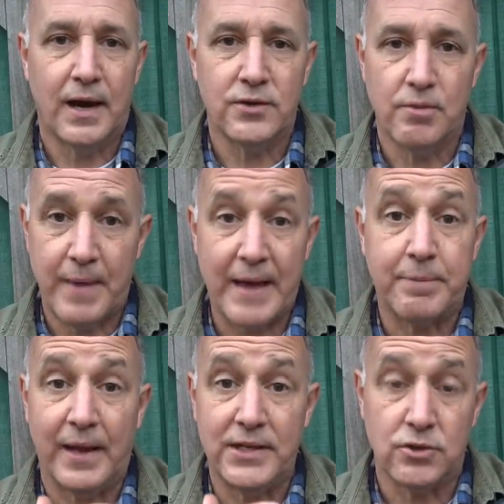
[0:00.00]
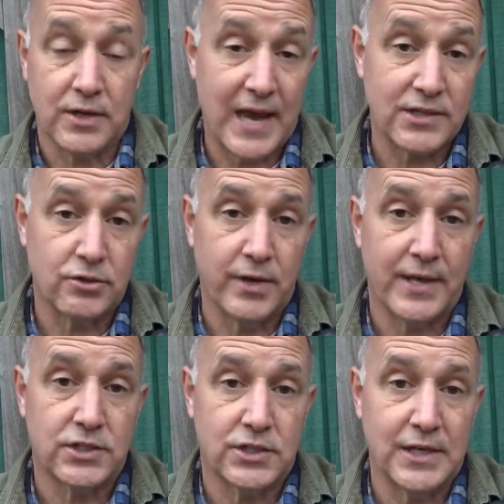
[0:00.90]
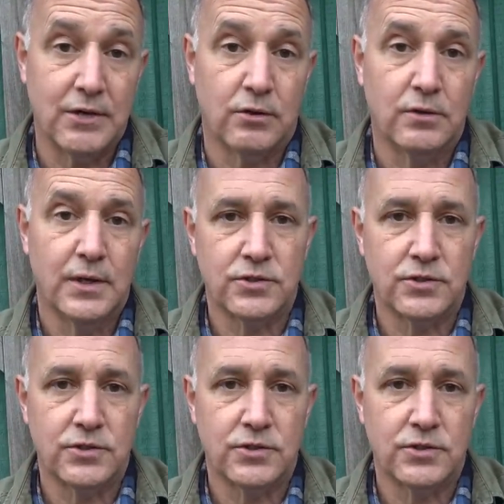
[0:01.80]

your back plate and your castle nut's steel.